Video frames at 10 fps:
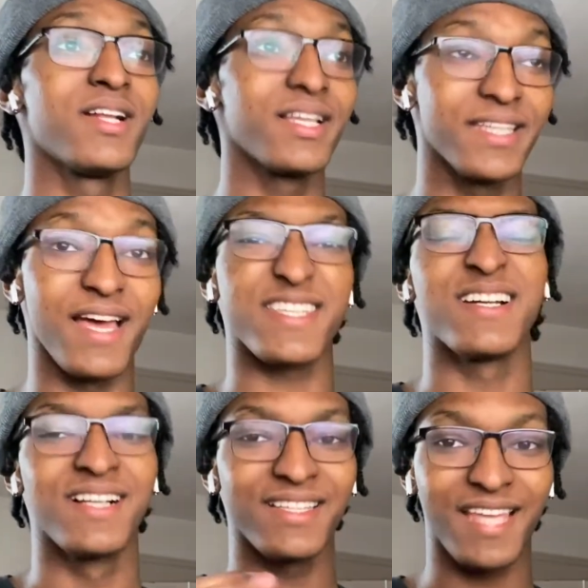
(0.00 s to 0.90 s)
Yes,
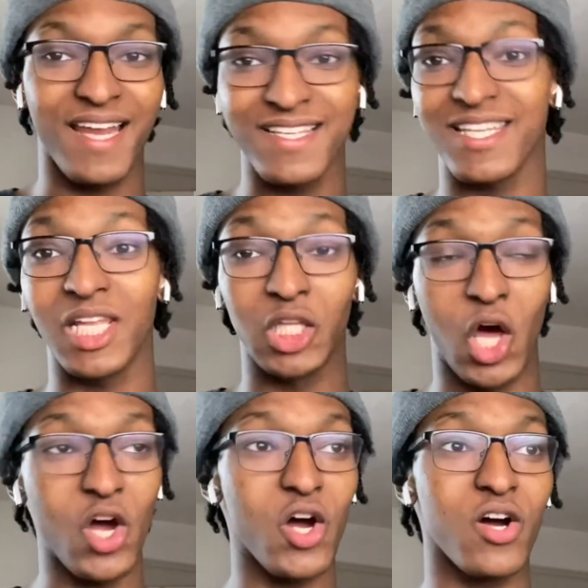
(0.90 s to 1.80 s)
that is a
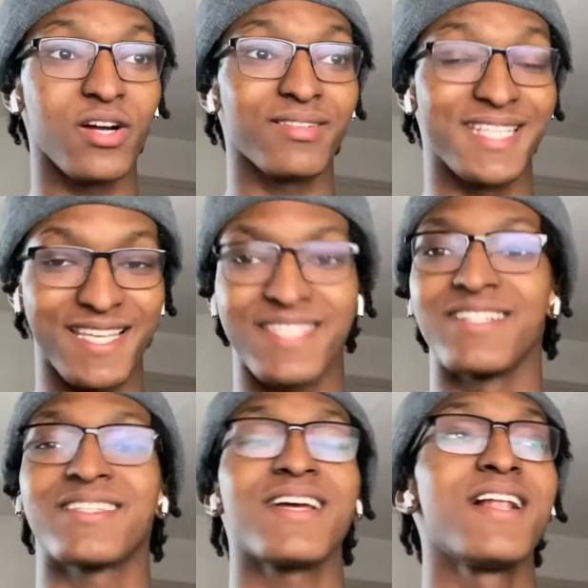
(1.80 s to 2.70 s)
long
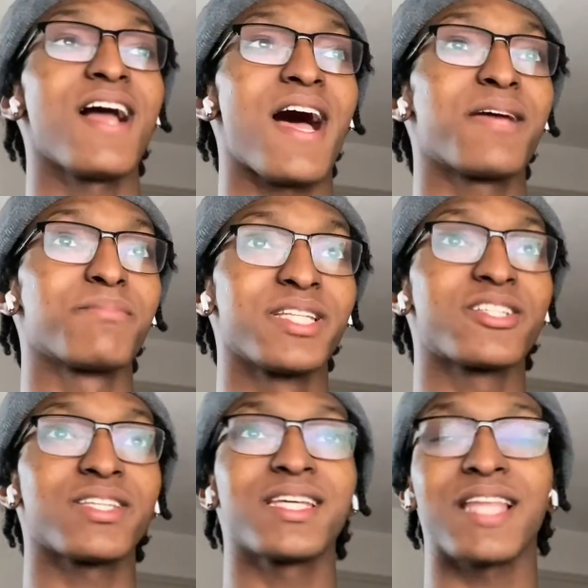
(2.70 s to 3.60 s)
distance. I am
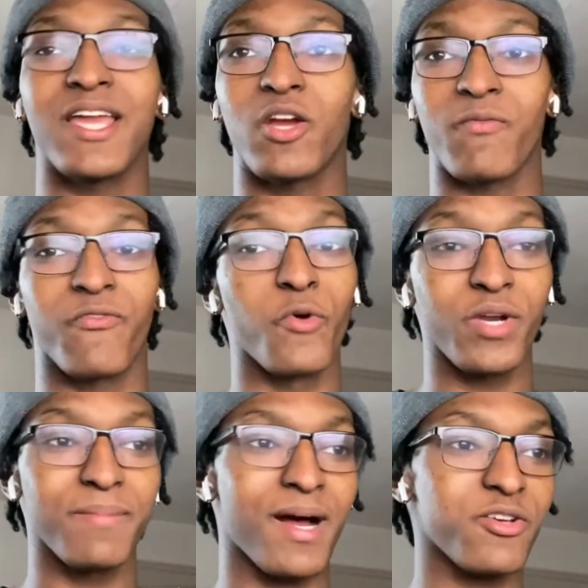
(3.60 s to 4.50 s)
literally like
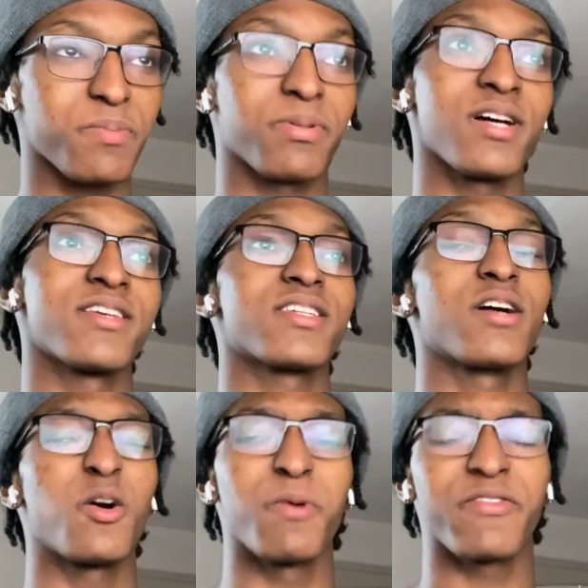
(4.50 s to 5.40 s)
40 miles plus
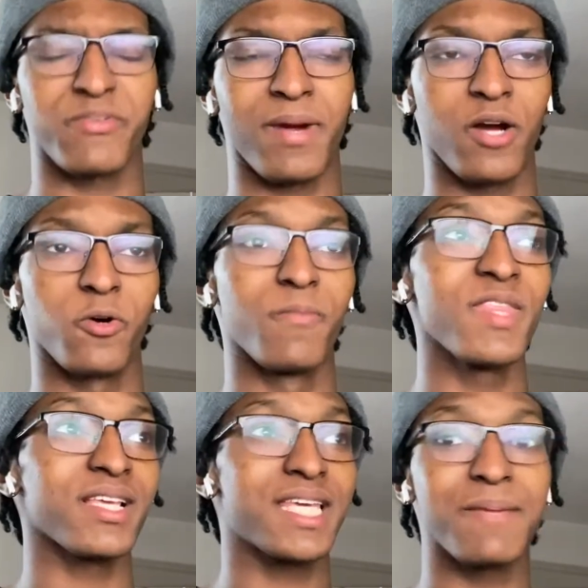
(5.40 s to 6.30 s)
away from my home.
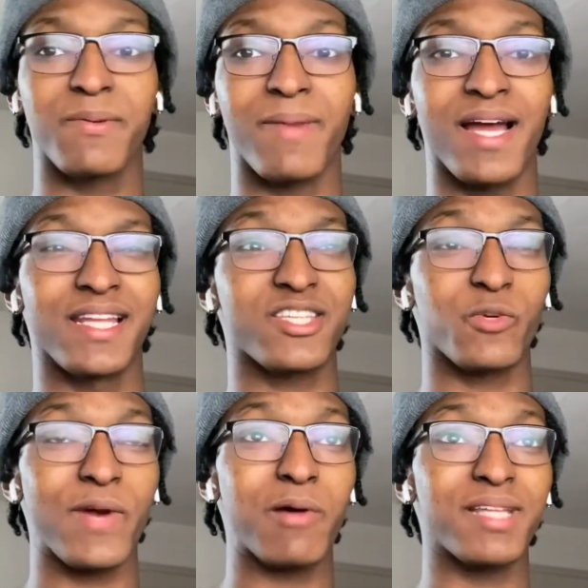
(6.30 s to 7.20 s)
Keep in mind, it's
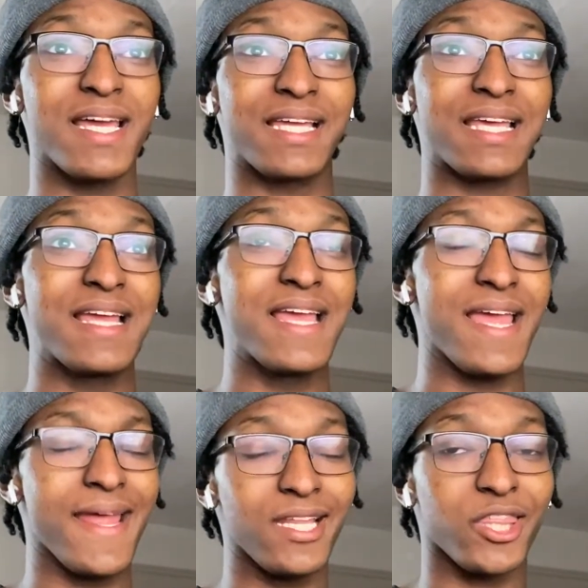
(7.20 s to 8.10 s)
around like
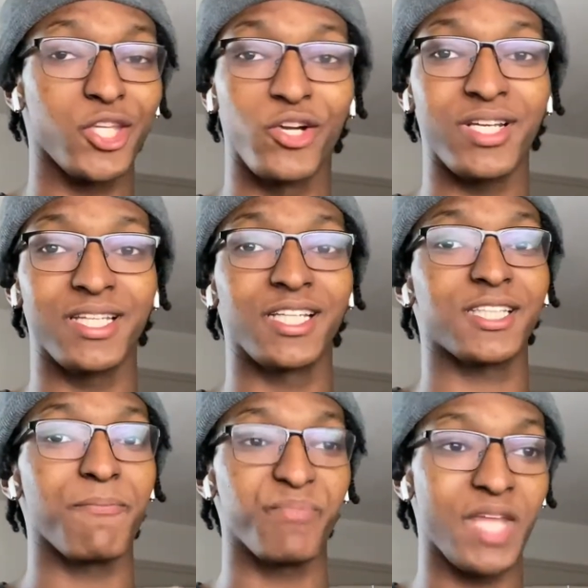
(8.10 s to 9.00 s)
8:30-ish,
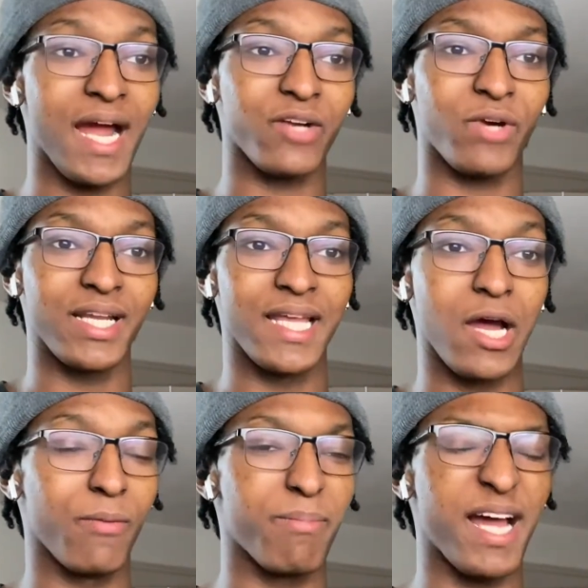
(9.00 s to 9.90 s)
9 right
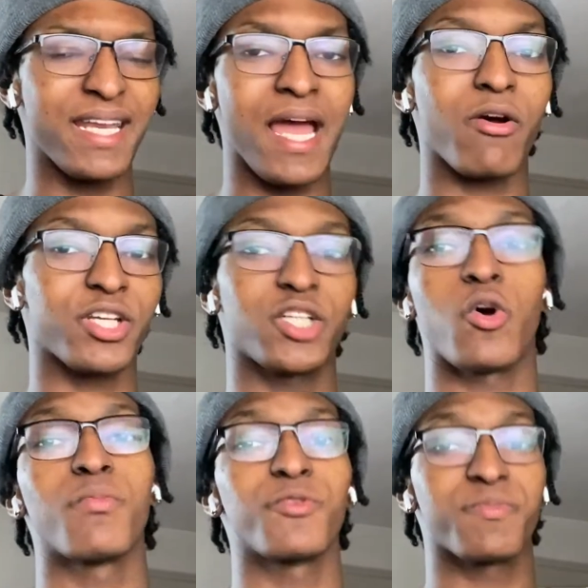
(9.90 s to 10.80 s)
now. And by now, I should
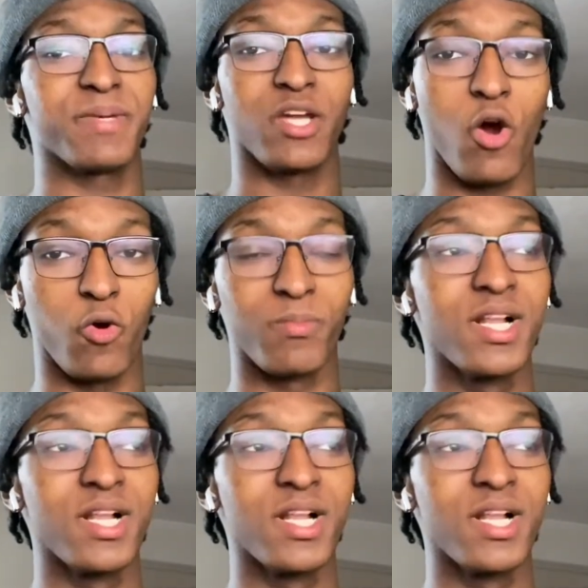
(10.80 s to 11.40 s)
almost be home.